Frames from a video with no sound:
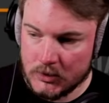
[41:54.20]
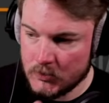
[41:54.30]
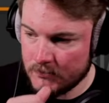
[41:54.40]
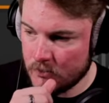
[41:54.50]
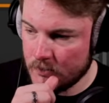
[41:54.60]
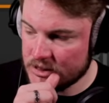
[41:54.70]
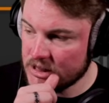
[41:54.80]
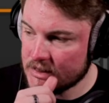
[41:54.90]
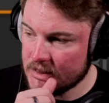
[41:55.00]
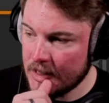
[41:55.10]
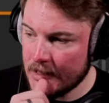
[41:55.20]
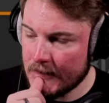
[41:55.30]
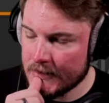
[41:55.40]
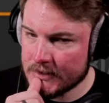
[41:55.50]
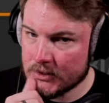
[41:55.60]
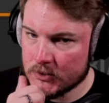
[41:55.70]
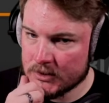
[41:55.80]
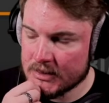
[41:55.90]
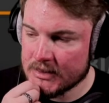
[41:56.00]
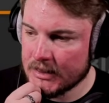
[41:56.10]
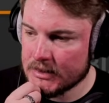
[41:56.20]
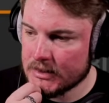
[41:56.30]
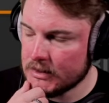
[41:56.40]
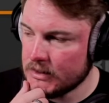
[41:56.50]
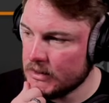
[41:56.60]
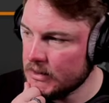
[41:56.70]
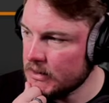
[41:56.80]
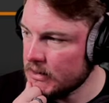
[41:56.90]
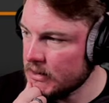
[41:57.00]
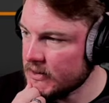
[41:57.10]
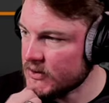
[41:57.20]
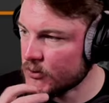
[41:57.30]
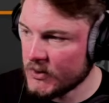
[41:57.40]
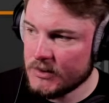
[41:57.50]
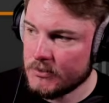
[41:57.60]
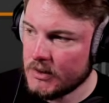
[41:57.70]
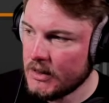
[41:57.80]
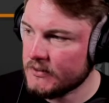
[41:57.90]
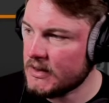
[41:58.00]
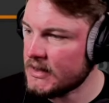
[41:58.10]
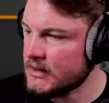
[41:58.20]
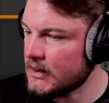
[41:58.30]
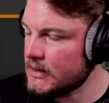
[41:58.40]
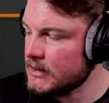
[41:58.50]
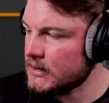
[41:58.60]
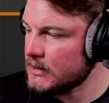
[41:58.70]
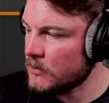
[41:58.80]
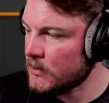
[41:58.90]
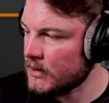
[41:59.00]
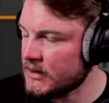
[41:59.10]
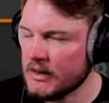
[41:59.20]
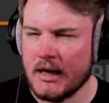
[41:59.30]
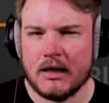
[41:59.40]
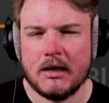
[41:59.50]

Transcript: a new widget. This is only the second stream I've tested it, or it's